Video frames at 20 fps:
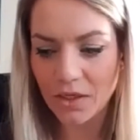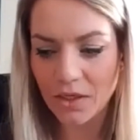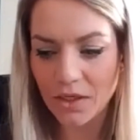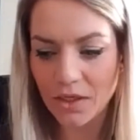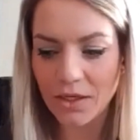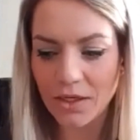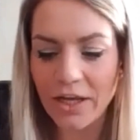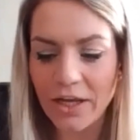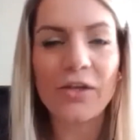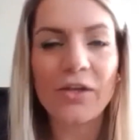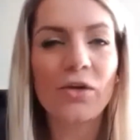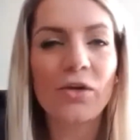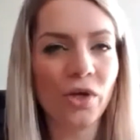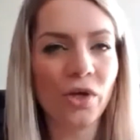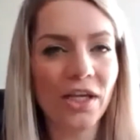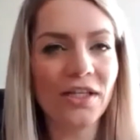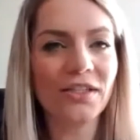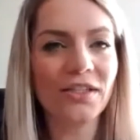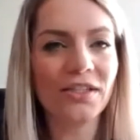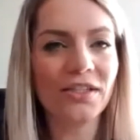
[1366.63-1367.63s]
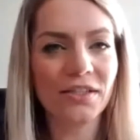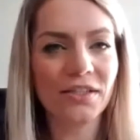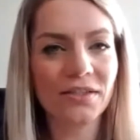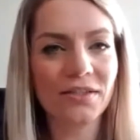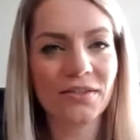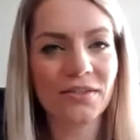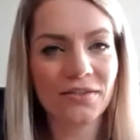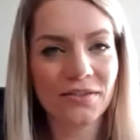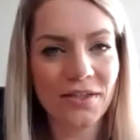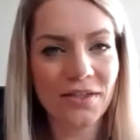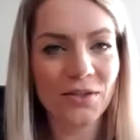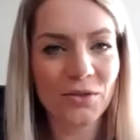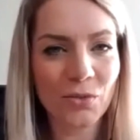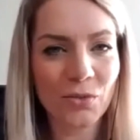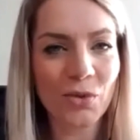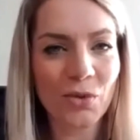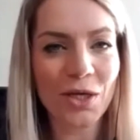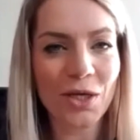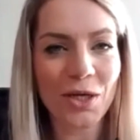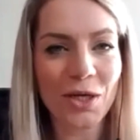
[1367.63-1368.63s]
Like Greeks that
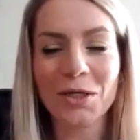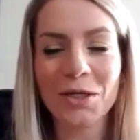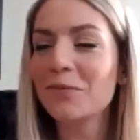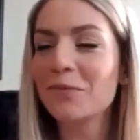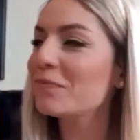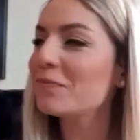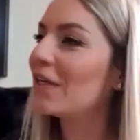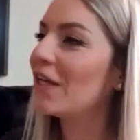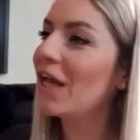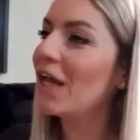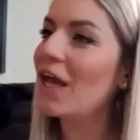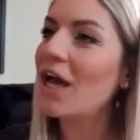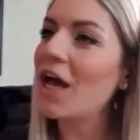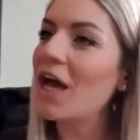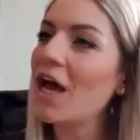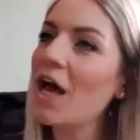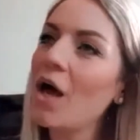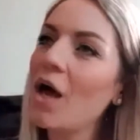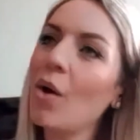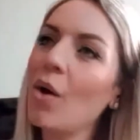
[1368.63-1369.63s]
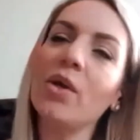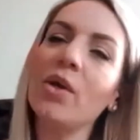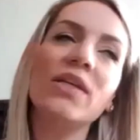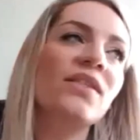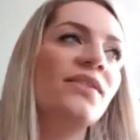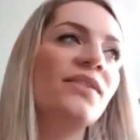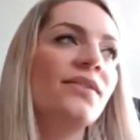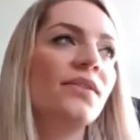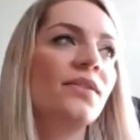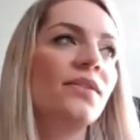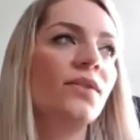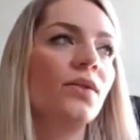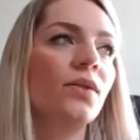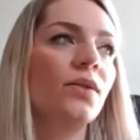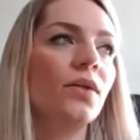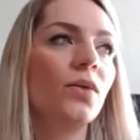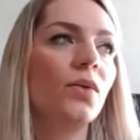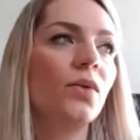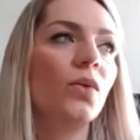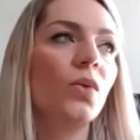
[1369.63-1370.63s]
we are, how is
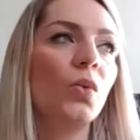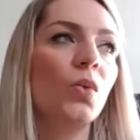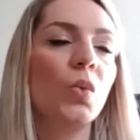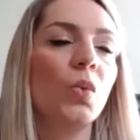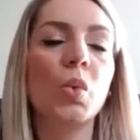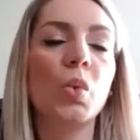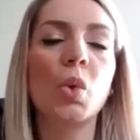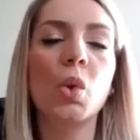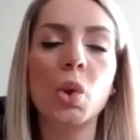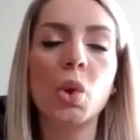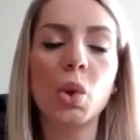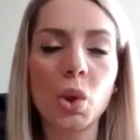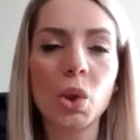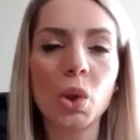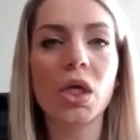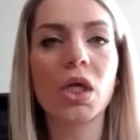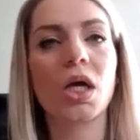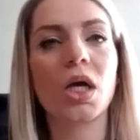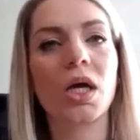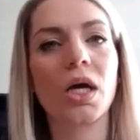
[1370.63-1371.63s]
the work